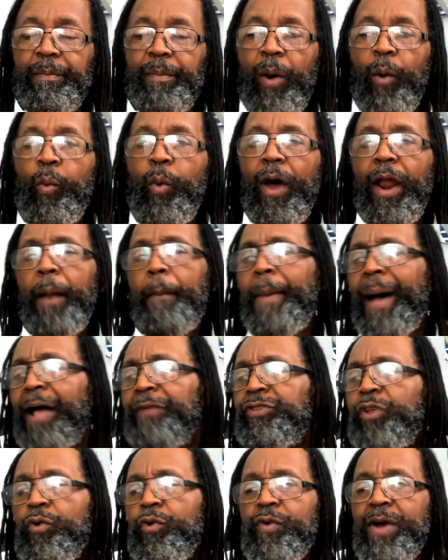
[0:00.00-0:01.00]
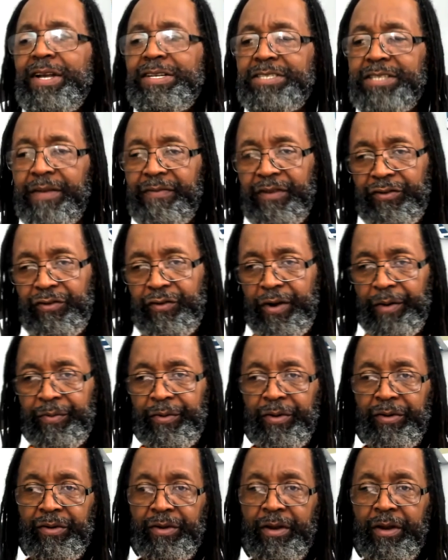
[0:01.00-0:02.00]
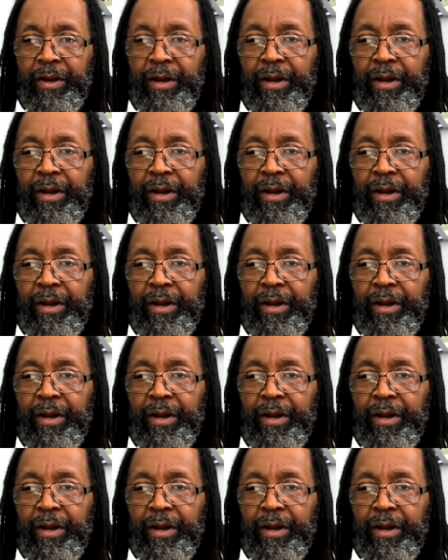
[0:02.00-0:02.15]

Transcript: But what about the rest of the scriptures?